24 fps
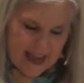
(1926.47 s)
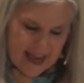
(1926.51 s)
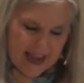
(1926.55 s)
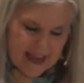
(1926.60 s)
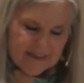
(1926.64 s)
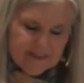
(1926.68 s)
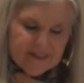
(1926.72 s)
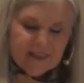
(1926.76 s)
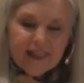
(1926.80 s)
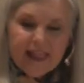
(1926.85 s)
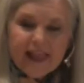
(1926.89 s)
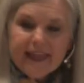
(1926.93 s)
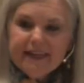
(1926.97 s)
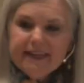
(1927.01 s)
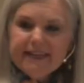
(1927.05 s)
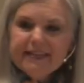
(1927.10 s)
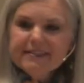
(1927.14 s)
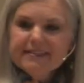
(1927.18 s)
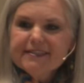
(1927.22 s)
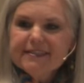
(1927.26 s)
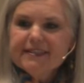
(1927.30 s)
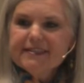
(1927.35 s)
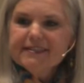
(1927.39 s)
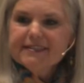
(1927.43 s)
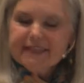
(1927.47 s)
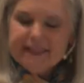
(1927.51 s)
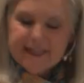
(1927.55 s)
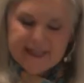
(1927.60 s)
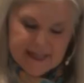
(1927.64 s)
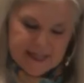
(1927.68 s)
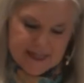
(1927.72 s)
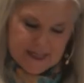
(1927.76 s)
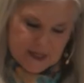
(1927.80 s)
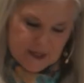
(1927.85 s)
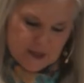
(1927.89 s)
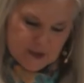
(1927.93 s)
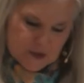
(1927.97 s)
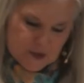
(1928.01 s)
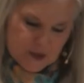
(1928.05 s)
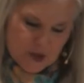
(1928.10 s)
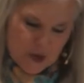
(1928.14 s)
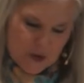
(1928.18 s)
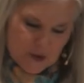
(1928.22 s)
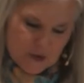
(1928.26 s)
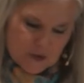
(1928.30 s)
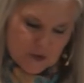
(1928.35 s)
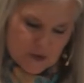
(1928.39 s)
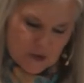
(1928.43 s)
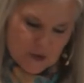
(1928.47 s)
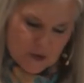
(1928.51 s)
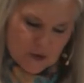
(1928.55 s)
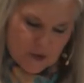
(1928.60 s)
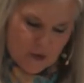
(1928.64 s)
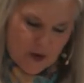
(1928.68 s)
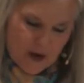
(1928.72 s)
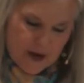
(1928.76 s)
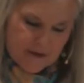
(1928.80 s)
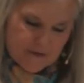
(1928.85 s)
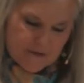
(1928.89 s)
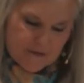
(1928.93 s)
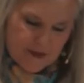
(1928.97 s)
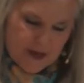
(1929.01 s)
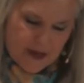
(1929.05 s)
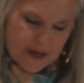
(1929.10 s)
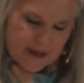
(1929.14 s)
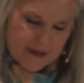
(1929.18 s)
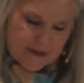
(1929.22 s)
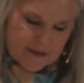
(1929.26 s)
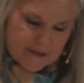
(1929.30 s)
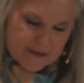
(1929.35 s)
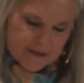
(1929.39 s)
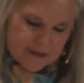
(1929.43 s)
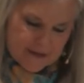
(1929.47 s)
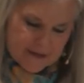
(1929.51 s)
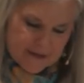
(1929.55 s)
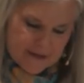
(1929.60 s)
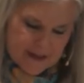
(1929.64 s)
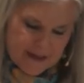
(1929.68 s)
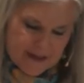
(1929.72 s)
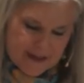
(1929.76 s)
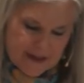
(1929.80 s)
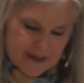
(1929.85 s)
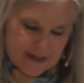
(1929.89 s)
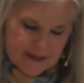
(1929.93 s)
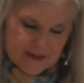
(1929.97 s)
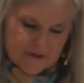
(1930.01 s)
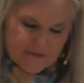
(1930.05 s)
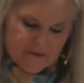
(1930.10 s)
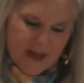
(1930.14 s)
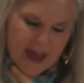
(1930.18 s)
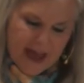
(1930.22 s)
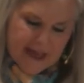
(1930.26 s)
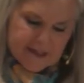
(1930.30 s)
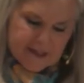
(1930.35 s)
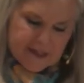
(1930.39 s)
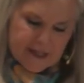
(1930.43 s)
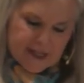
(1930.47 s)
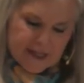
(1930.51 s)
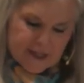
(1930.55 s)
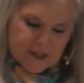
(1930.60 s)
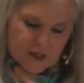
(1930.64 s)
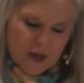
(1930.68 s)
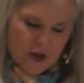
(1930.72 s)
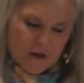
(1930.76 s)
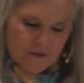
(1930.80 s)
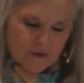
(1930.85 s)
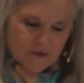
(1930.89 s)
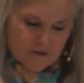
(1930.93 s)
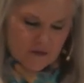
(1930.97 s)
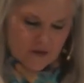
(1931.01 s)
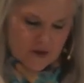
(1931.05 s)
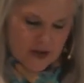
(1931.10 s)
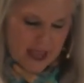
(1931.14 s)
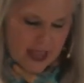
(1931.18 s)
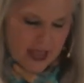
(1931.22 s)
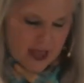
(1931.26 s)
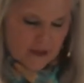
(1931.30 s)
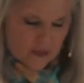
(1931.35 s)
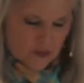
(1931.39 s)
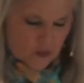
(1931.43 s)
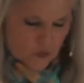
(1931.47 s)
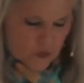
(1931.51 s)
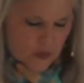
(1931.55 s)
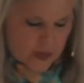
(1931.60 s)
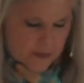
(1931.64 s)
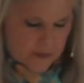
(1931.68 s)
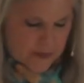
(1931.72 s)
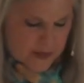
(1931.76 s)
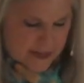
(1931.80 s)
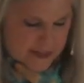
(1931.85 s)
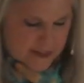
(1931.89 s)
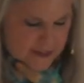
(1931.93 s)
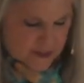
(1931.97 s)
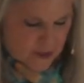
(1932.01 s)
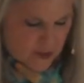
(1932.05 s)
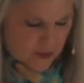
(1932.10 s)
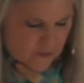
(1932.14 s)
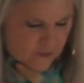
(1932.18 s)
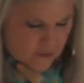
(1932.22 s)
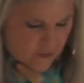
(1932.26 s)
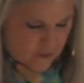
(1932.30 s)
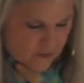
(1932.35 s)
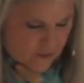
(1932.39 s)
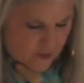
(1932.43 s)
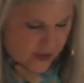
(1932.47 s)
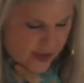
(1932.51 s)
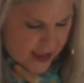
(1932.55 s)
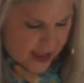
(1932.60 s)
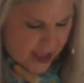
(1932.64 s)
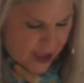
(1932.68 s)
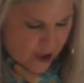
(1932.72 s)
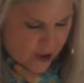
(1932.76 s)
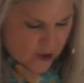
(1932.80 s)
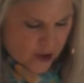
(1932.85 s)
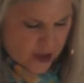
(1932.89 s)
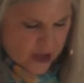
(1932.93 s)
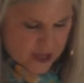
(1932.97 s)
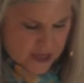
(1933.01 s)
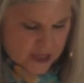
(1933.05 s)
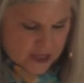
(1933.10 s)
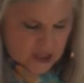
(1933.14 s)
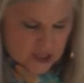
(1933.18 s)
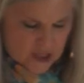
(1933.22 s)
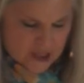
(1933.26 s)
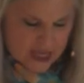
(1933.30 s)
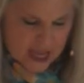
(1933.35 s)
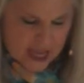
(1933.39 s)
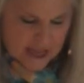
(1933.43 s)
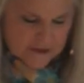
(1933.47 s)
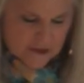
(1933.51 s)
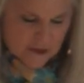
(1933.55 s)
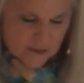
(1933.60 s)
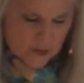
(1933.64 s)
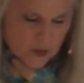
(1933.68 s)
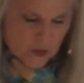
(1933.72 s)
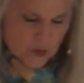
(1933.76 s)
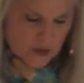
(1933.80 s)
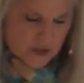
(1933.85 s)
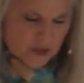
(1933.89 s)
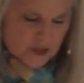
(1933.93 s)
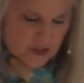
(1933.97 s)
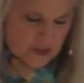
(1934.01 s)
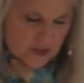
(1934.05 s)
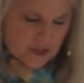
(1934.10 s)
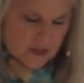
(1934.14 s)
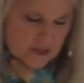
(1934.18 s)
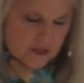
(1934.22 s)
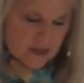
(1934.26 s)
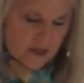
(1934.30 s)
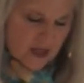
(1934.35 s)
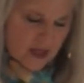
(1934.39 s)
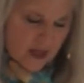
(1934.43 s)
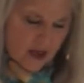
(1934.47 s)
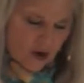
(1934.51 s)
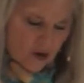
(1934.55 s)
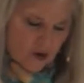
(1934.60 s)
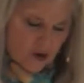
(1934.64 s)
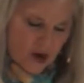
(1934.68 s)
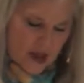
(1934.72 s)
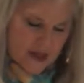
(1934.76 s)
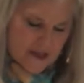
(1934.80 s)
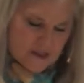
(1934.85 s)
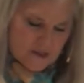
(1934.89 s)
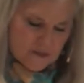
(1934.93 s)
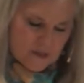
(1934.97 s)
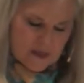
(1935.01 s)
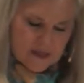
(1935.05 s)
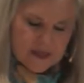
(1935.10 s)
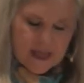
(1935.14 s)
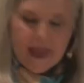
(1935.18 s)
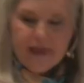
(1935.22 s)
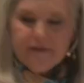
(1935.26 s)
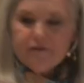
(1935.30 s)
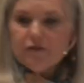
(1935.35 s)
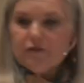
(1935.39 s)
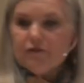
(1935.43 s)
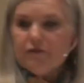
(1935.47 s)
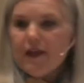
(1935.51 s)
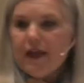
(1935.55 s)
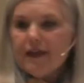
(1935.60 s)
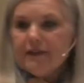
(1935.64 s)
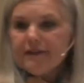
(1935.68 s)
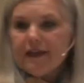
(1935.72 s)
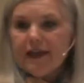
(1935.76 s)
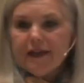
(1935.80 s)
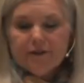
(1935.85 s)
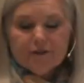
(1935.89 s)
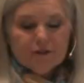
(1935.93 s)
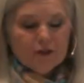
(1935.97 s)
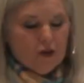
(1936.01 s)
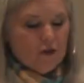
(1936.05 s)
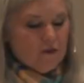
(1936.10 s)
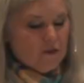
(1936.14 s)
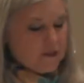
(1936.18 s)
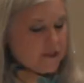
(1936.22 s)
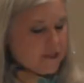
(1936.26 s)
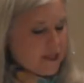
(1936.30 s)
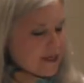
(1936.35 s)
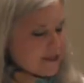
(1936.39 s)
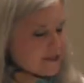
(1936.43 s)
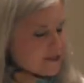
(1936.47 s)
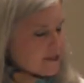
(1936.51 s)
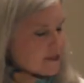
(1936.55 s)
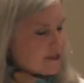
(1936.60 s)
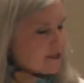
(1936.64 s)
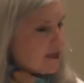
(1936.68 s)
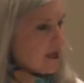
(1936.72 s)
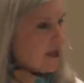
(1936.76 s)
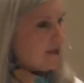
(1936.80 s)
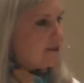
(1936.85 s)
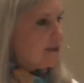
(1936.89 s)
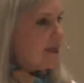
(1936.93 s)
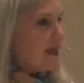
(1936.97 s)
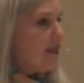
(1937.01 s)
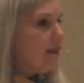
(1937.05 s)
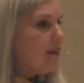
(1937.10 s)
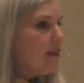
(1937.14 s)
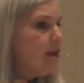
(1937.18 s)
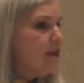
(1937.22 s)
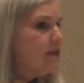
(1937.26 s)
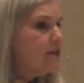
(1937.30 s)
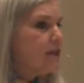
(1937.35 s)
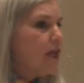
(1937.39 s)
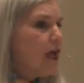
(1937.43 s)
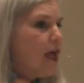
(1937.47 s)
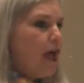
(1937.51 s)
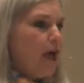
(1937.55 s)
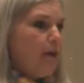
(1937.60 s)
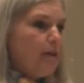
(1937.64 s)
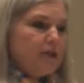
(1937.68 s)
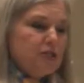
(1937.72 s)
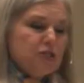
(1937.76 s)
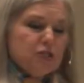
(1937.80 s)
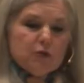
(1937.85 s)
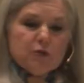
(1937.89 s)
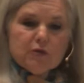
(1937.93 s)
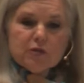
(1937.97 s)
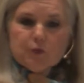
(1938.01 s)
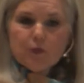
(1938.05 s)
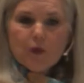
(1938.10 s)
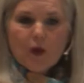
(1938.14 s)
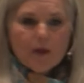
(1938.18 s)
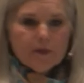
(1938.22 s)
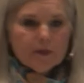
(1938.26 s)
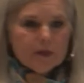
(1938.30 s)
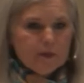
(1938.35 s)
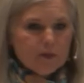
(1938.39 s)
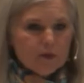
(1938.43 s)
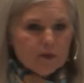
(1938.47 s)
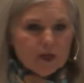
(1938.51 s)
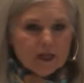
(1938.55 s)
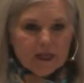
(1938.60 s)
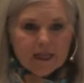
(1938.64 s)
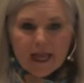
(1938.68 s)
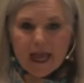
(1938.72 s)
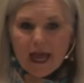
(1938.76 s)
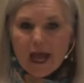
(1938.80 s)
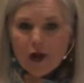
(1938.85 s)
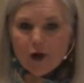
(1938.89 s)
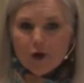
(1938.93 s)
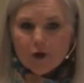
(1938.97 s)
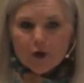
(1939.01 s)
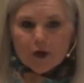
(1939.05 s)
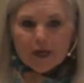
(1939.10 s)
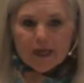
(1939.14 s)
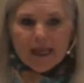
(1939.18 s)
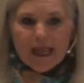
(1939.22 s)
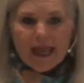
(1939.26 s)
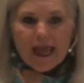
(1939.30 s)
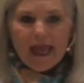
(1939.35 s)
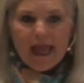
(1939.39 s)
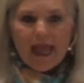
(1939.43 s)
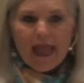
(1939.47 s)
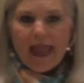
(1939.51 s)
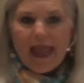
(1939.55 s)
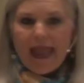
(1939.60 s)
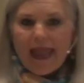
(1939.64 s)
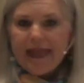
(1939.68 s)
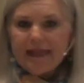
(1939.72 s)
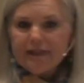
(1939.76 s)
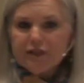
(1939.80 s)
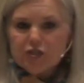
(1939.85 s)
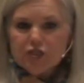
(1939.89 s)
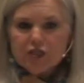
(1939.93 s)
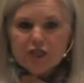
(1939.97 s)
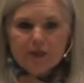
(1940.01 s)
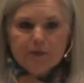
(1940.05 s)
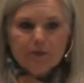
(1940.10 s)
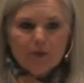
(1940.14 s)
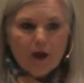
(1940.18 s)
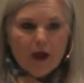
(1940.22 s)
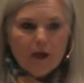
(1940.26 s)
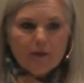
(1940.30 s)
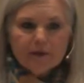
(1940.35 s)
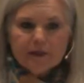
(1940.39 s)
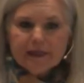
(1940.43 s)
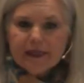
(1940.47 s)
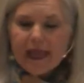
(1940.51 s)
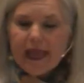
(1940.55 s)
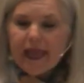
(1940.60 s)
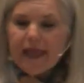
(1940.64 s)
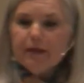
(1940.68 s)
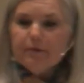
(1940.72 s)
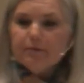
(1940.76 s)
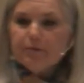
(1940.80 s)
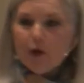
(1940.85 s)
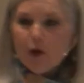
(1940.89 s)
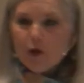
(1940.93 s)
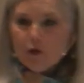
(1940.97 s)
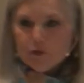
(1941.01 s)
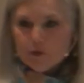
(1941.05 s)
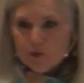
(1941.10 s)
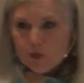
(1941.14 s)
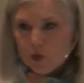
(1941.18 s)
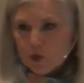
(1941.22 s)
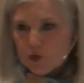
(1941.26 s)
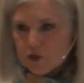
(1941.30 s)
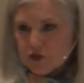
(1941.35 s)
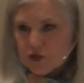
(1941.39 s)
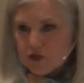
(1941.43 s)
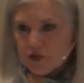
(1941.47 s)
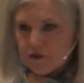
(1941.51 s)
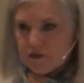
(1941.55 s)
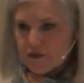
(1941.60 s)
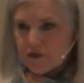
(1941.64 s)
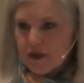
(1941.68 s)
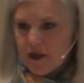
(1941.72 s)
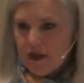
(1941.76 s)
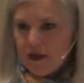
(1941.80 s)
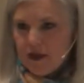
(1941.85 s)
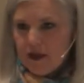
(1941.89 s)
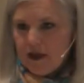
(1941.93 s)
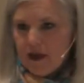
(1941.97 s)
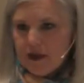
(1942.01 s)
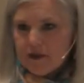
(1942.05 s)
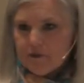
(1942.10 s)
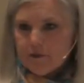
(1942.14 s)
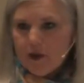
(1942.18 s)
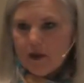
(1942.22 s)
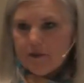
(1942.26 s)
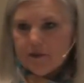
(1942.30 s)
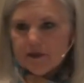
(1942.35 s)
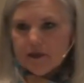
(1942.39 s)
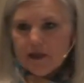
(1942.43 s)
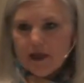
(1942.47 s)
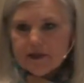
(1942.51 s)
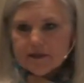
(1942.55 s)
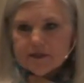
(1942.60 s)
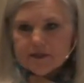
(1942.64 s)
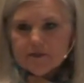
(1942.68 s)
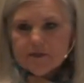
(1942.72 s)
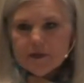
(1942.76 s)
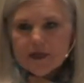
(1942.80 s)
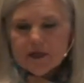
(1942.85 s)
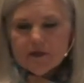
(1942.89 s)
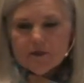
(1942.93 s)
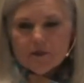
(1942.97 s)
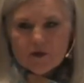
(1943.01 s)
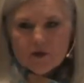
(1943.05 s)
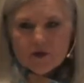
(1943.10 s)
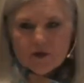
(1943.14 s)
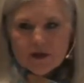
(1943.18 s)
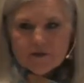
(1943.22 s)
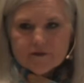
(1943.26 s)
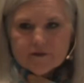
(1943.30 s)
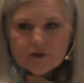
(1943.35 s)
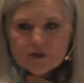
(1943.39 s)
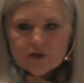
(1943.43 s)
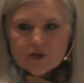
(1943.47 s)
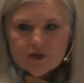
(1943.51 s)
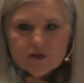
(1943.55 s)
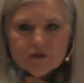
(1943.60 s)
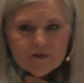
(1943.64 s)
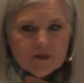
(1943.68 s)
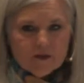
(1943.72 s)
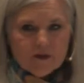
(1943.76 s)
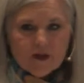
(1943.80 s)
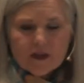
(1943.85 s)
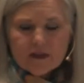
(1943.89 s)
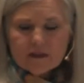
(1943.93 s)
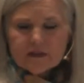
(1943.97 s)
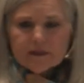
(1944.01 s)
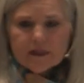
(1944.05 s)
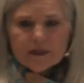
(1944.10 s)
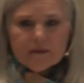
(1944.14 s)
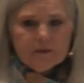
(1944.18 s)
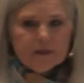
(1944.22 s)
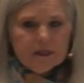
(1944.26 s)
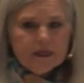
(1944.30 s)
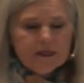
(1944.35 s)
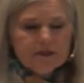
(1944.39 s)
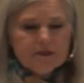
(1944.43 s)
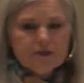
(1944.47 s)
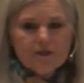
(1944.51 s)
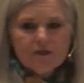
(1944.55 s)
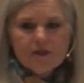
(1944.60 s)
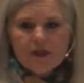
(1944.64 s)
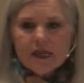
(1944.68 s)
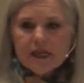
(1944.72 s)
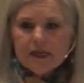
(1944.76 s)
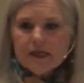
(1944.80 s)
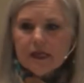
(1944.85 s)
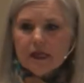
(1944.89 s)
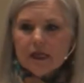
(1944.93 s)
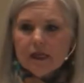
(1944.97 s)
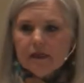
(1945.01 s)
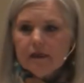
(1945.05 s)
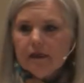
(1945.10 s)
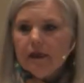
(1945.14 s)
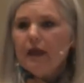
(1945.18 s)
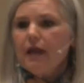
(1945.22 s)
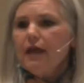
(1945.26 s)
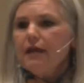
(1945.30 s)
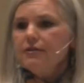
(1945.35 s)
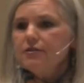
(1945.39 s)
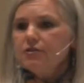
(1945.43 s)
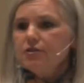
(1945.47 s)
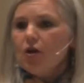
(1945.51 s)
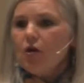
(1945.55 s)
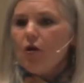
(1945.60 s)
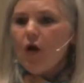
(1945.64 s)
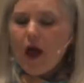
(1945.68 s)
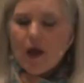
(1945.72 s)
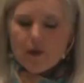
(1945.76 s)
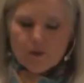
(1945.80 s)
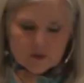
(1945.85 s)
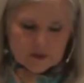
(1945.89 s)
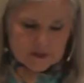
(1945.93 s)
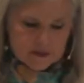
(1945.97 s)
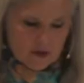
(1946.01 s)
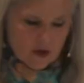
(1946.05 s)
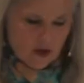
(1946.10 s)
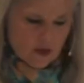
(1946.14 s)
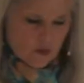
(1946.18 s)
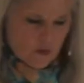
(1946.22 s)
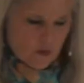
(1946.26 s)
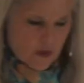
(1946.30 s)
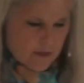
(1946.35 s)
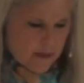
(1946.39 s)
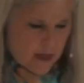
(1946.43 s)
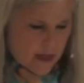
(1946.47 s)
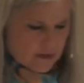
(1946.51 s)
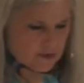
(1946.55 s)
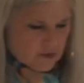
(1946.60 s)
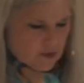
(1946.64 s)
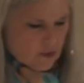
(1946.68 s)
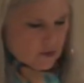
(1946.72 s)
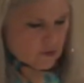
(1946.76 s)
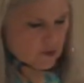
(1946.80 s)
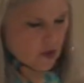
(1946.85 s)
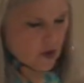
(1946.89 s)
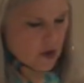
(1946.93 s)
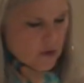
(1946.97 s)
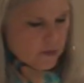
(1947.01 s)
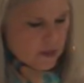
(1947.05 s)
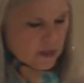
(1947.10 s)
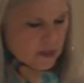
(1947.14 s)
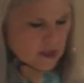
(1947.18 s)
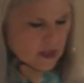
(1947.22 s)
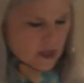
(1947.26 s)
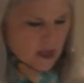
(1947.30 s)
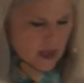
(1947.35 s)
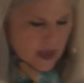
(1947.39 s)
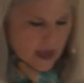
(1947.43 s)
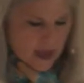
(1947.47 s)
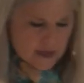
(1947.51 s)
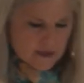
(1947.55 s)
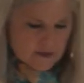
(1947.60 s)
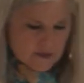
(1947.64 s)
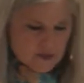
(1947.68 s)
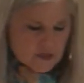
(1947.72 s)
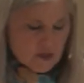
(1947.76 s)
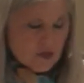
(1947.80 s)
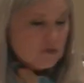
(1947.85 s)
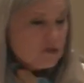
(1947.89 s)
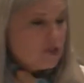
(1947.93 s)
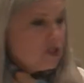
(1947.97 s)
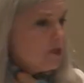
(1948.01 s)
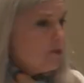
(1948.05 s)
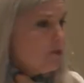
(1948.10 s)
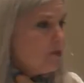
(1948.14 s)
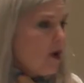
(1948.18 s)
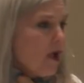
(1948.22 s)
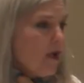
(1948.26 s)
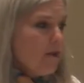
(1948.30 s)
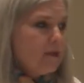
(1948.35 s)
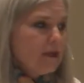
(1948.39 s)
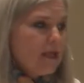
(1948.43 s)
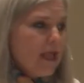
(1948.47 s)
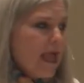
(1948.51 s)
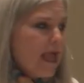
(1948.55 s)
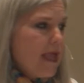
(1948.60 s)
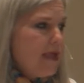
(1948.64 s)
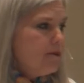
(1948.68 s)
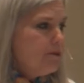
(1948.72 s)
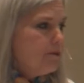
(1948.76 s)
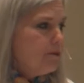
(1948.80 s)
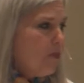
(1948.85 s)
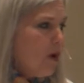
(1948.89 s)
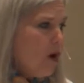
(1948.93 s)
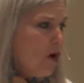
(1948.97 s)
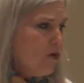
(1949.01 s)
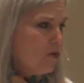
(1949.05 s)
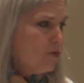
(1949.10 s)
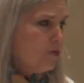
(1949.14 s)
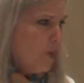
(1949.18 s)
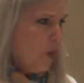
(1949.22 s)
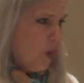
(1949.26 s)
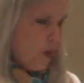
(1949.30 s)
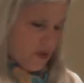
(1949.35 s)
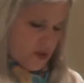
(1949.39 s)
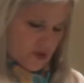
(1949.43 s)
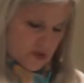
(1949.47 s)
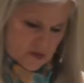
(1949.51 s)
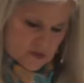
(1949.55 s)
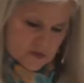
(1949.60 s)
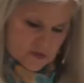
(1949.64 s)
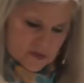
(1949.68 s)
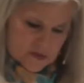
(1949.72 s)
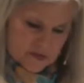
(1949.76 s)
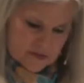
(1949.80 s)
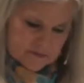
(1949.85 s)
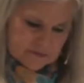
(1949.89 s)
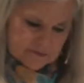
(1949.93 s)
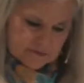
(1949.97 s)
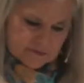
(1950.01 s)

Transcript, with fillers: And ladies, this eating shows her great faith. The fasting is over for now. The weeping is over for now. She ate the portion her husband gave her. In fact, I don't know, the text does not tell us, but she was probably pretty hungry, and she probably ate both portions. And probably like to me tomorrow afternoon, they're not going to let me eat till then, and so I will eat all the way back to Oklahoma. And so she probably ate both portions.